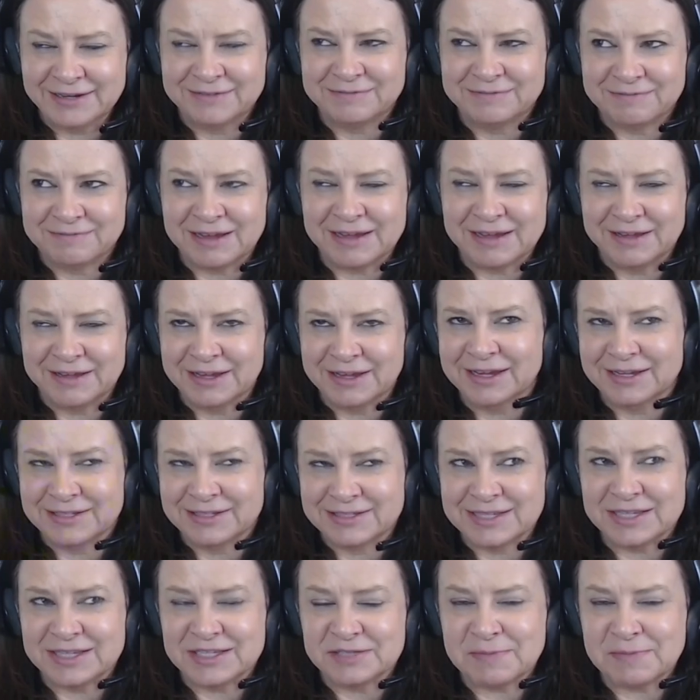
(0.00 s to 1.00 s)
It
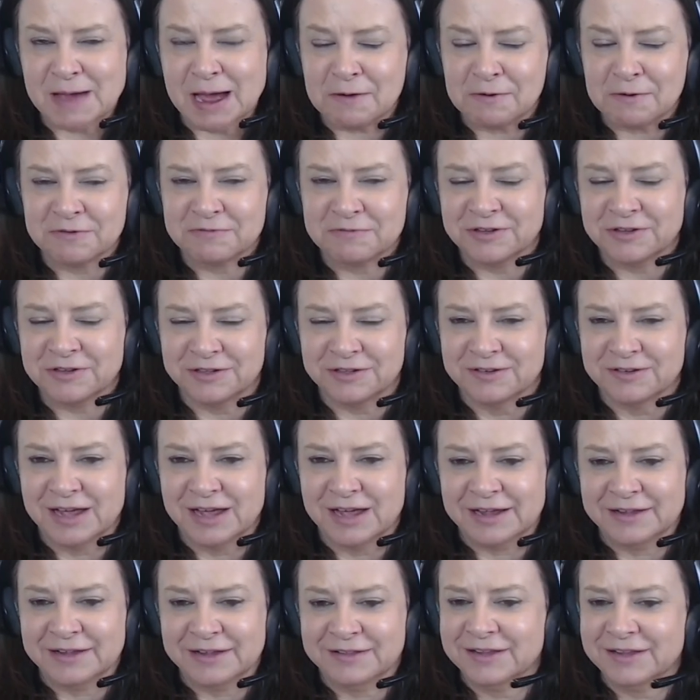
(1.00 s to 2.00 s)
sounds powerful.
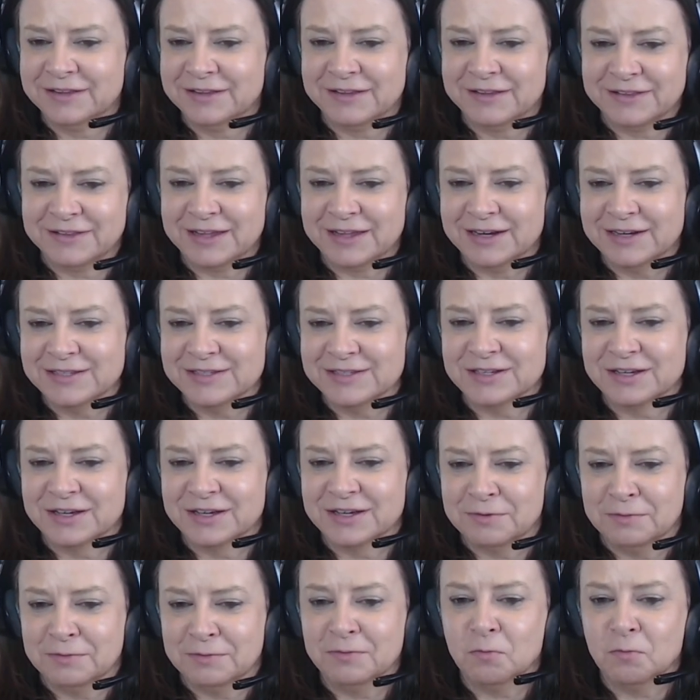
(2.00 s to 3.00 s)
I think that is a
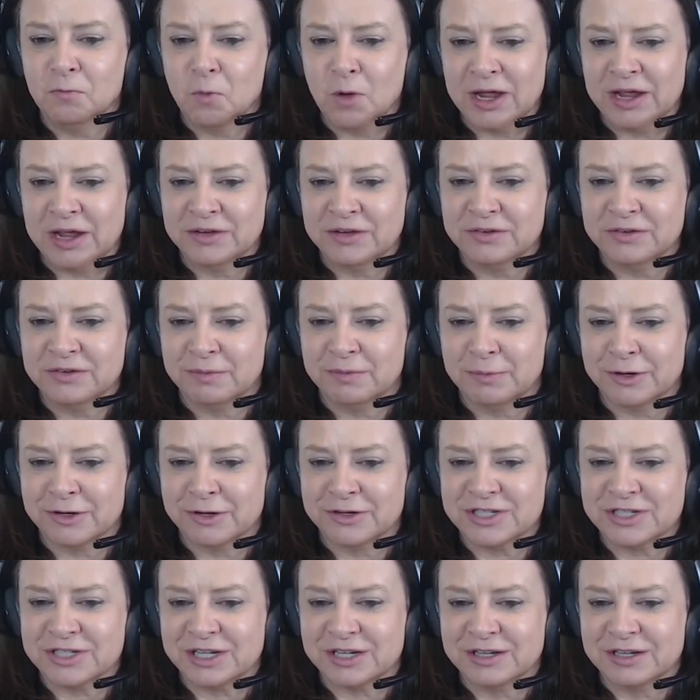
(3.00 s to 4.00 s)
good way to
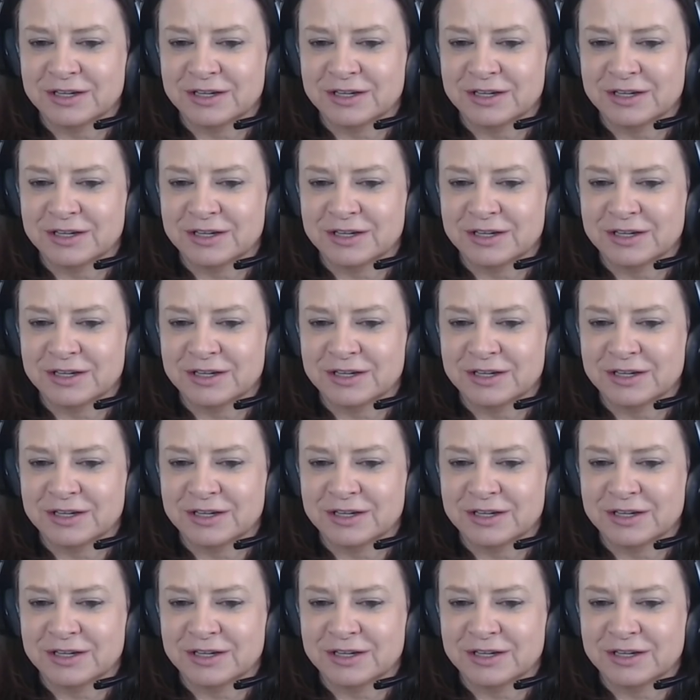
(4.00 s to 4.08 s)
approach it.